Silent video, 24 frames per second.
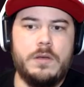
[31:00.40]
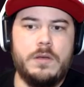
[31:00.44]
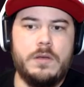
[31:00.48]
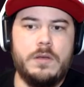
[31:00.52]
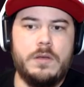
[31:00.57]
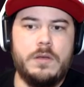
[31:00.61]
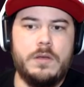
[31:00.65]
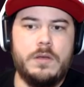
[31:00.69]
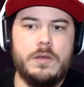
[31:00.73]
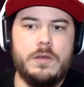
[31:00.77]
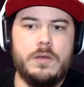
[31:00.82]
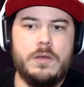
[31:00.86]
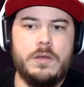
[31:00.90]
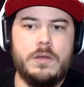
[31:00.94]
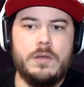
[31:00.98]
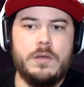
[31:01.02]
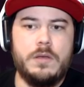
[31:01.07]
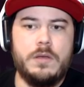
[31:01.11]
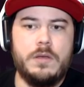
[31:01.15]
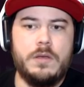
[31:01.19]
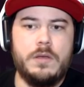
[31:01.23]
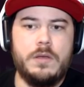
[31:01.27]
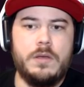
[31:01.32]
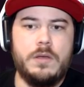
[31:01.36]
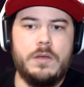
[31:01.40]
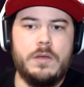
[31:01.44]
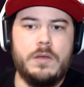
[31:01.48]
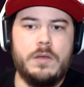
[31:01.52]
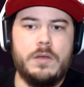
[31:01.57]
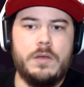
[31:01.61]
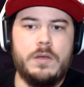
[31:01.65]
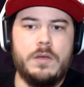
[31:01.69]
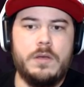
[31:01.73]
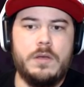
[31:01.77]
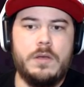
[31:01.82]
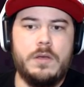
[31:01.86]

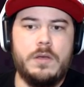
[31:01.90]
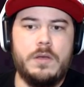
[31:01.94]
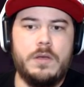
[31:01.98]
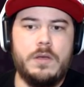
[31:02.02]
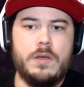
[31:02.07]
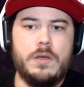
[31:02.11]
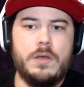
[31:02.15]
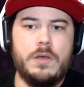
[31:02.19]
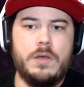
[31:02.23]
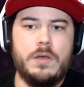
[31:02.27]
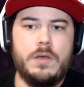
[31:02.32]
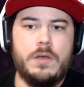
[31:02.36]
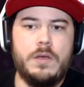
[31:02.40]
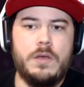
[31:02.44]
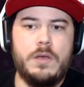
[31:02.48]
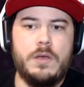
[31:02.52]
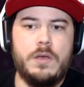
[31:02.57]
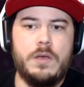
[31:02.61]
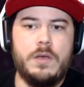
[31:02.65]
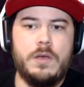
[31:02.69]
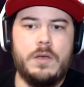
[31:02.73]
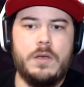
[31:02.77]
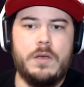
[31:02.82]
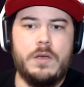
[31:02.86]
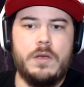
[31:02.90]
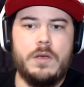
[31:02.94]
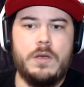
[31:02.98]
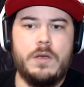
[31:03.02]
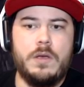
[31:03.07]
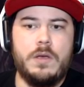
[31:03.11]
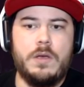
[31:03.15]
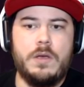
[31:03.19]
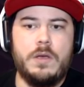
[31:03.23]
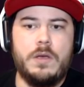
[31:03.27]
No one is speaking in this clip.